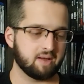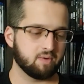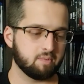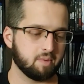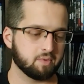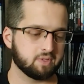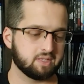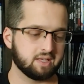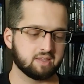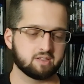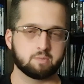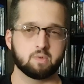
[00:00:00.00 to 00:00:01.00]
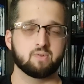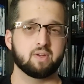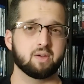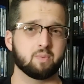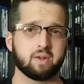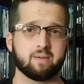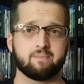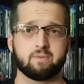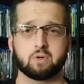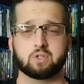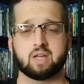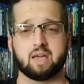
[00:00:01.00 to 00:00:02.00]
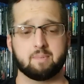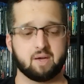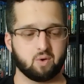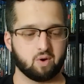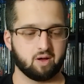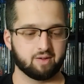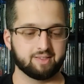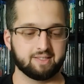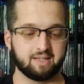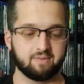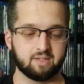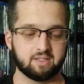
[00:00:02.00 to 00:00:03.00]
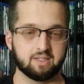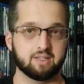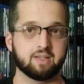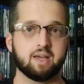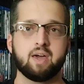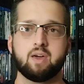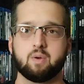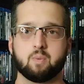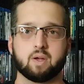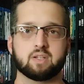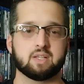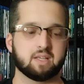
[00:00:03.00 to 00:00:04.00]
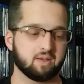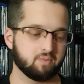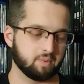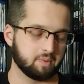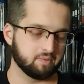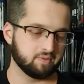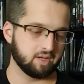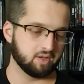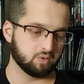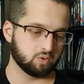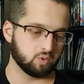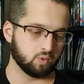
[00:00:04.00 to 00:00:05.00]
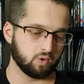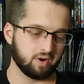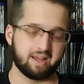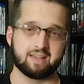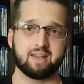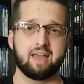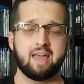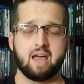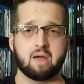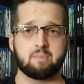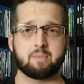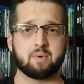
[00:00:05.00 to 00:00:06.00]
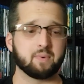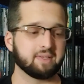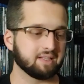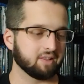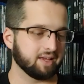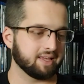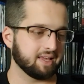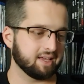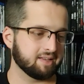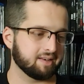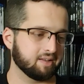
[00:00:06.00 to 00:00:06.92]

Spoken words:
I remember seeing this movie when it first came out on DVD, renting it from the video store, and I remember really liking it.